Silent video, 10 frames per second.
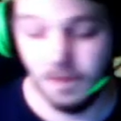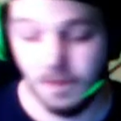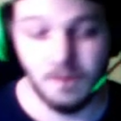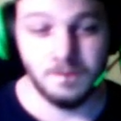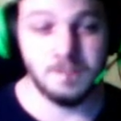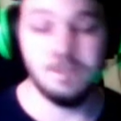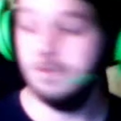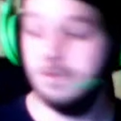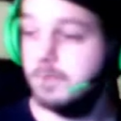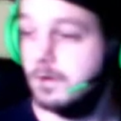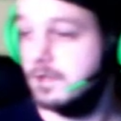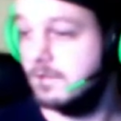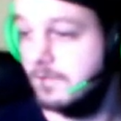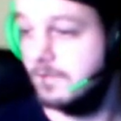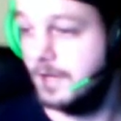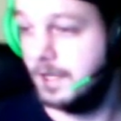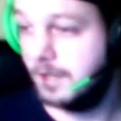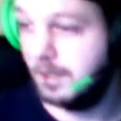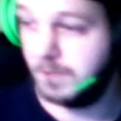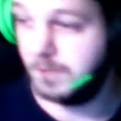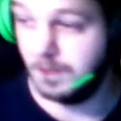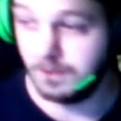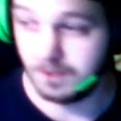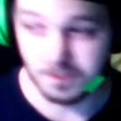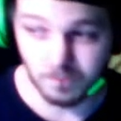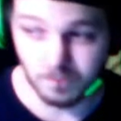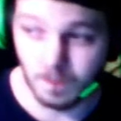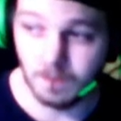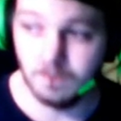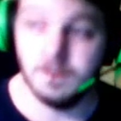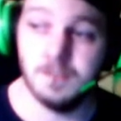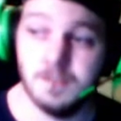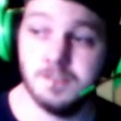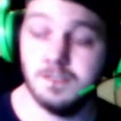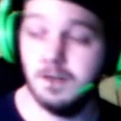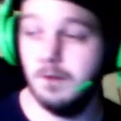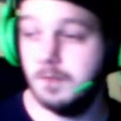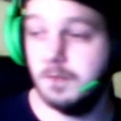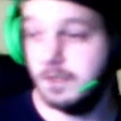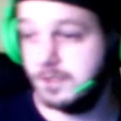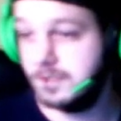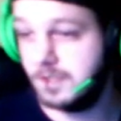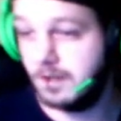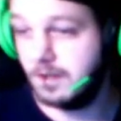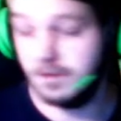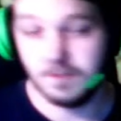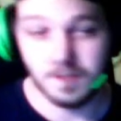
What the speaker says: This is important for endgame gearing as well as the commendations are.